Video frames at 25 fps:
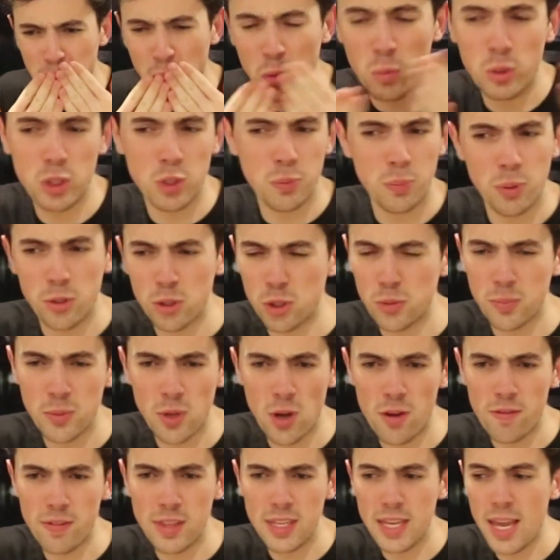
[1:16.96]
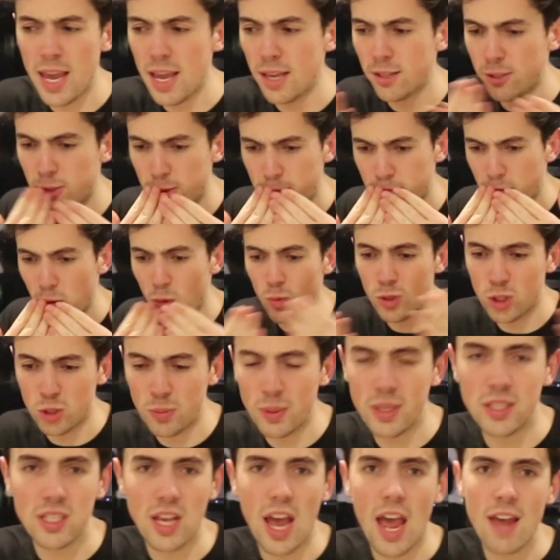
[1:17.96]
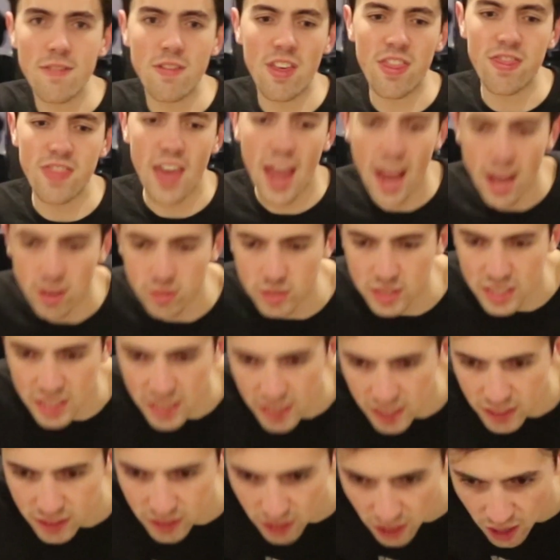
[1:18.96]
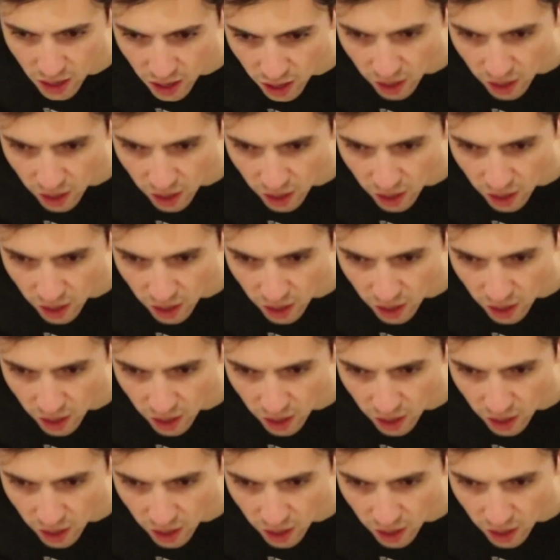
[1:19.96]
which pushed me over the edge, which means I have 1,000